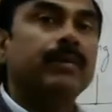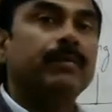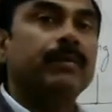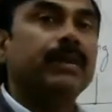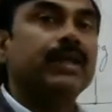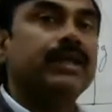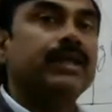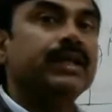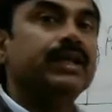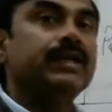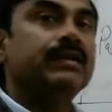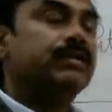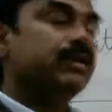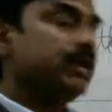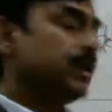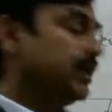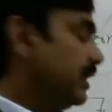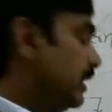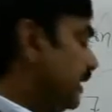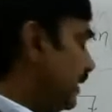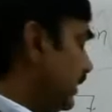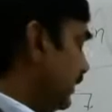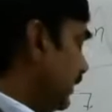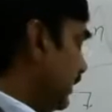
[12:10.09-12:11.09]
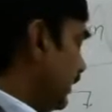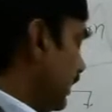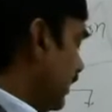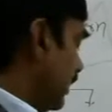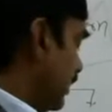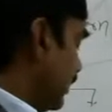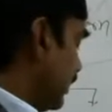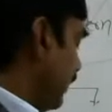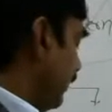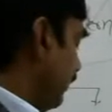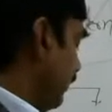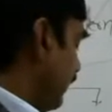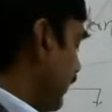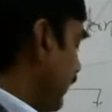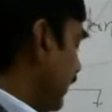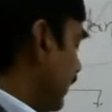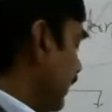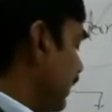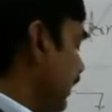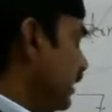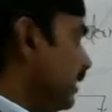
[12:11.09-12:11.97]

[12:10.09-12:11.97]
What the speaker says: but in turn they are giving